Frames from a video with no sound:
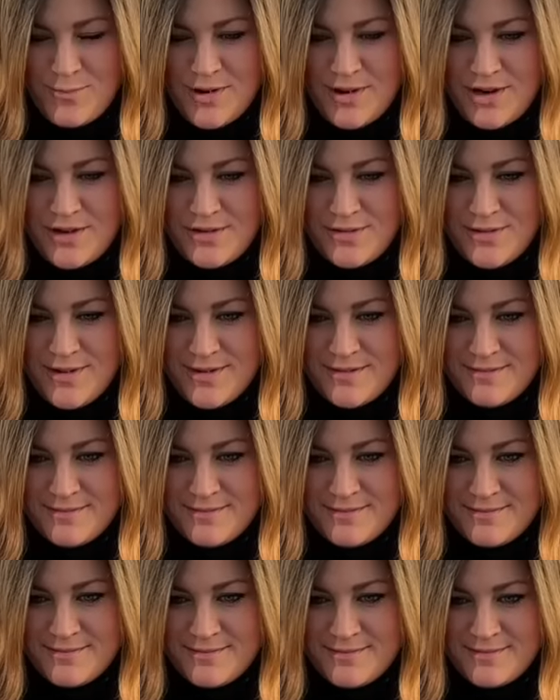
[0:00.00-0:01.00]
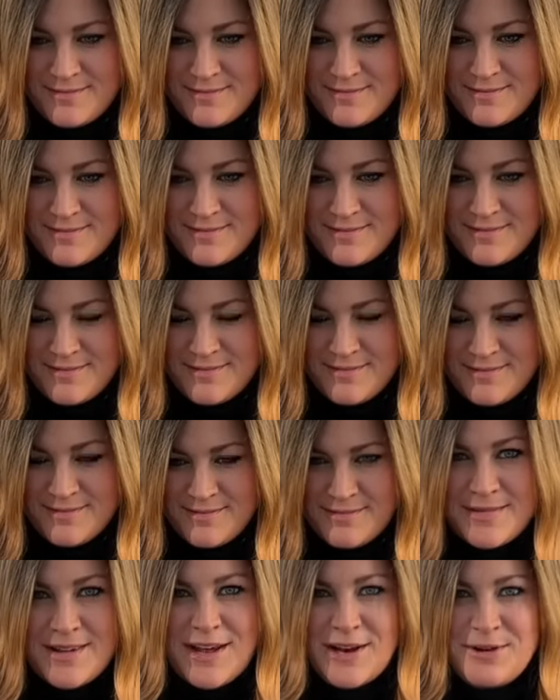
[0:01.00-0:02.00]
What are you doing?
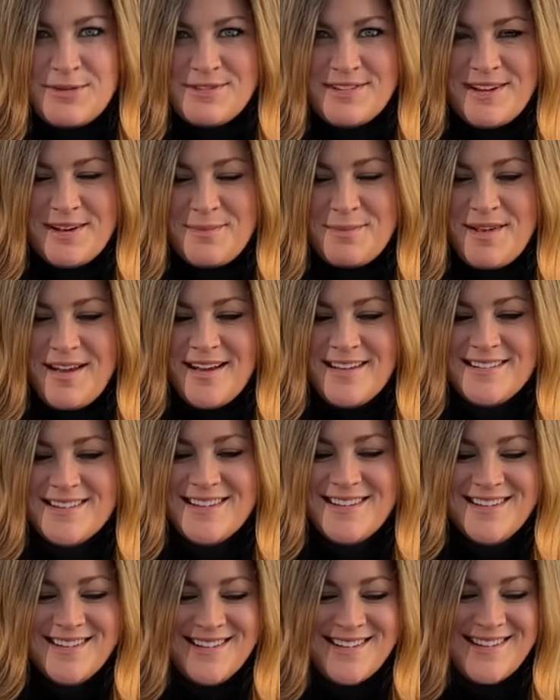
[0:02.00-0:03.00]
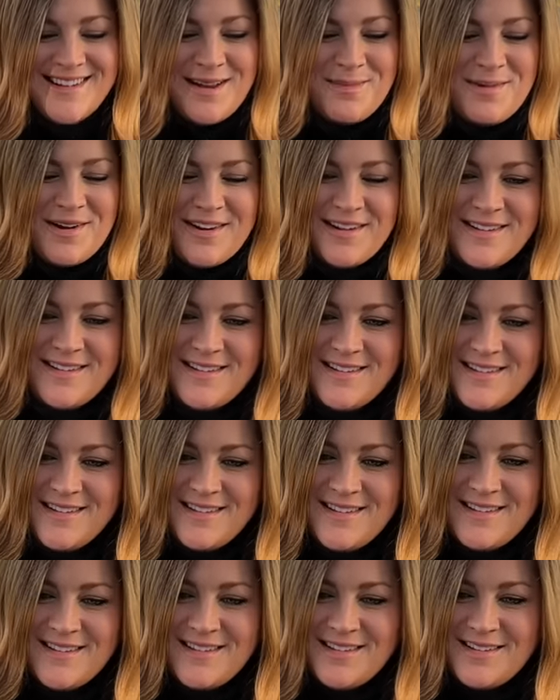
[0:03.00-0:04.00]
Can you see him yet? Come here.
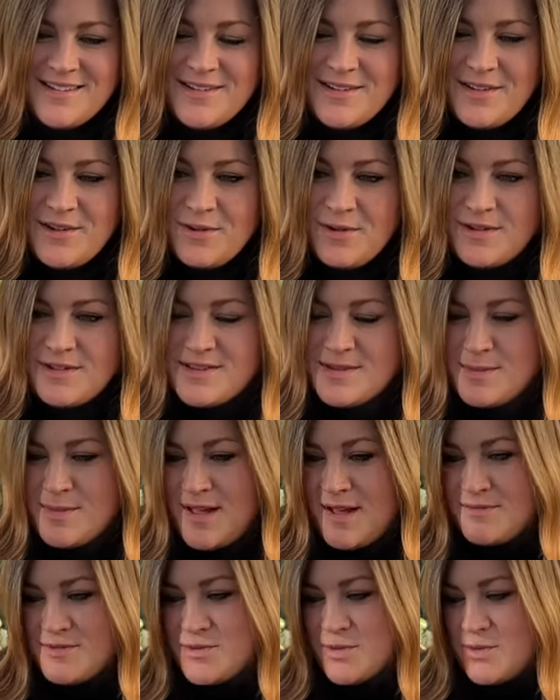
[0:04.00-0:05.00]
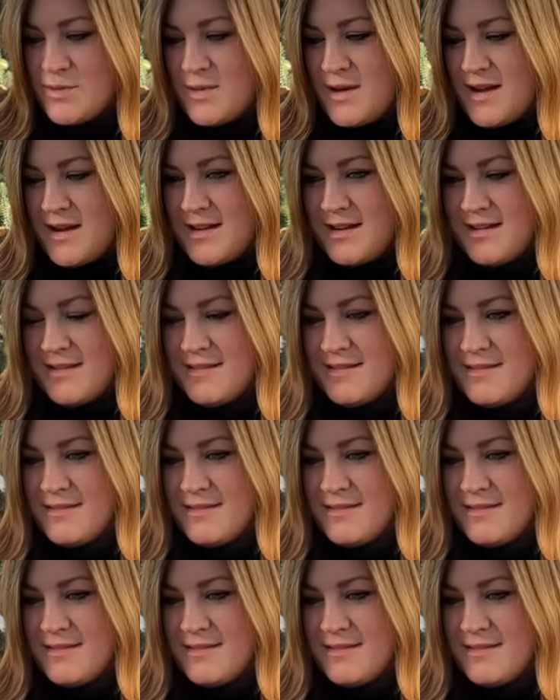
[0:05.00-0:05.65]
You want some loves real quick?